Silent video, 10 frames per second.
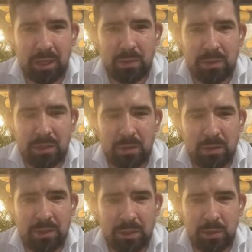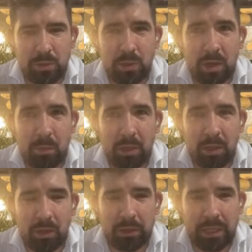allows the users to come
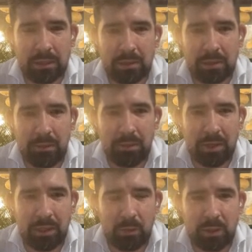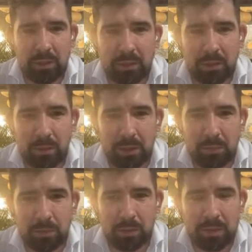in contact directly with
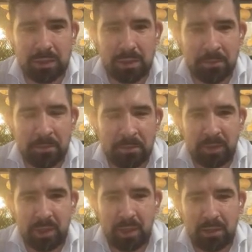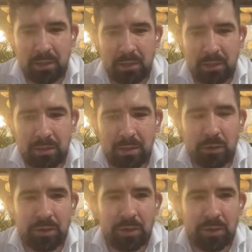the brokers, and